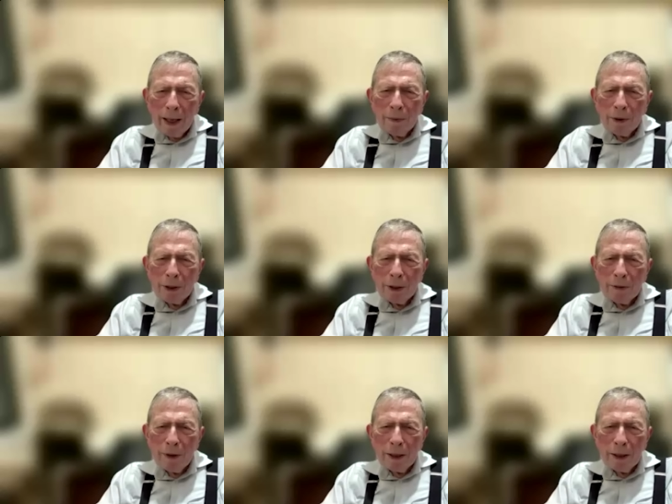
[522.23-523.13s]
it was a
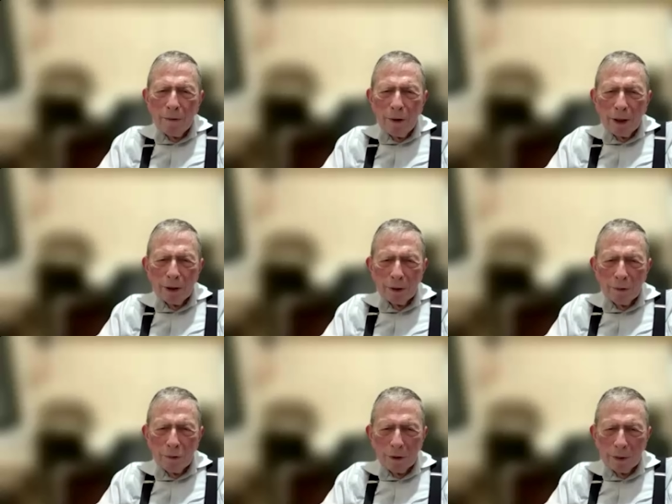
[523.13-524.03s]
great
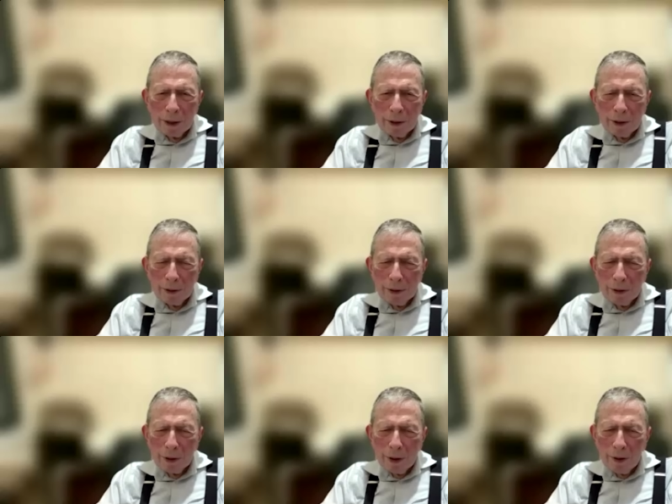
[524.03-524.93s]
adventure for me
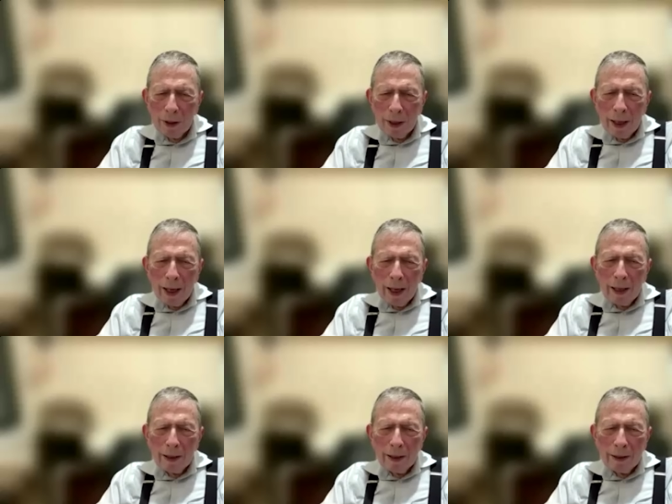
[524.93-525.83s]
to go.
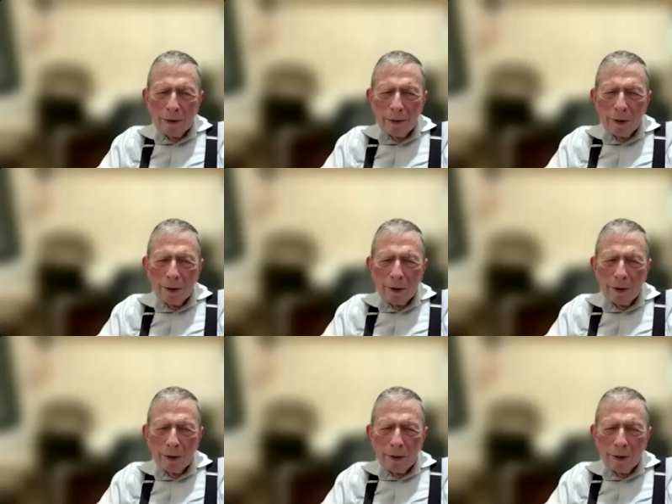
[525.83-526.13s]
And